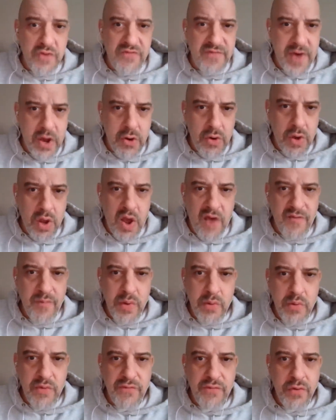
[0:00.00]
the federal
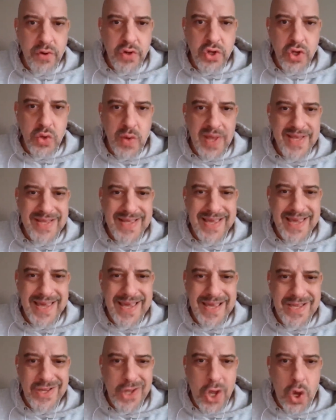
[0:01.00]
government referred to as the
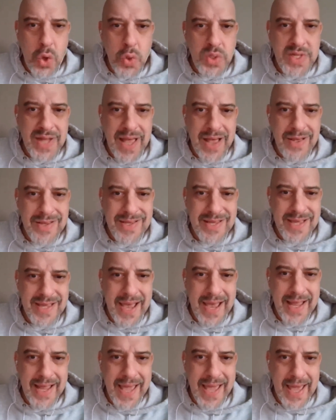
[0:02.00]
East Coast
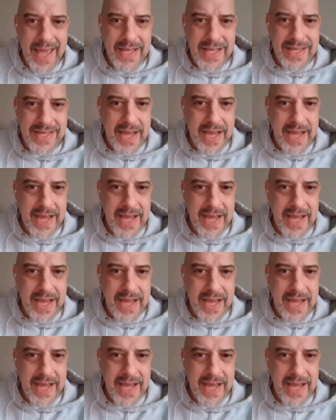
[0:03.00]
LCN case.